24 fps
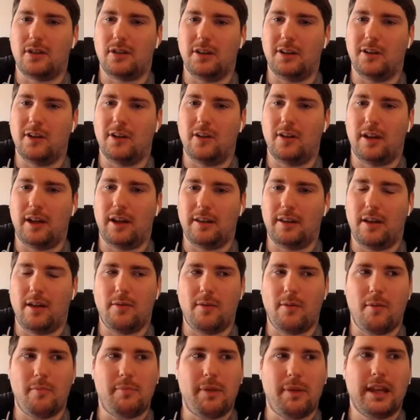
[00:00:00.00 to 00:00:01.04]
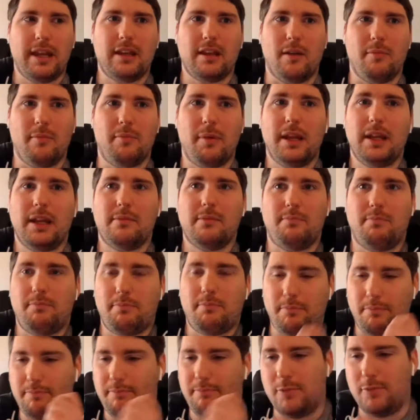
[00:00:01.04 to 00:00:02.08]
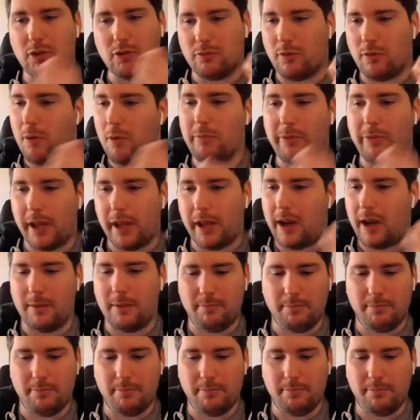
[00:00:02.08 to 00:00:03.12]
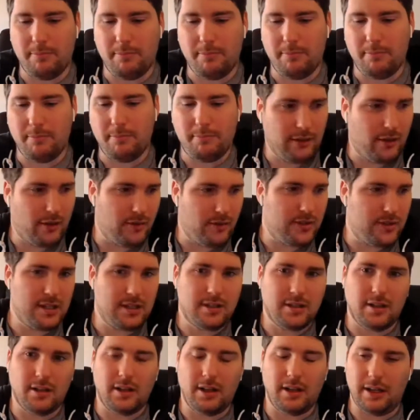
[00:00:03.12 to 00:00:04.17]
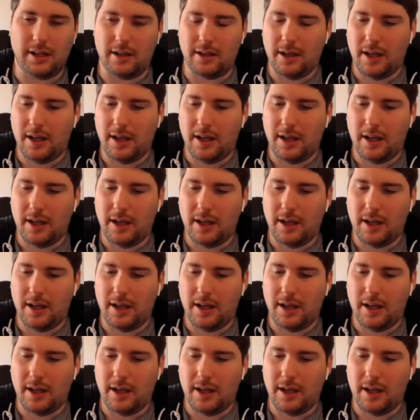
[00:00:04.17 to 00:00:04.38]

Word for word: Mm. You hmm. know, I, a big a big drum that I bang consistently.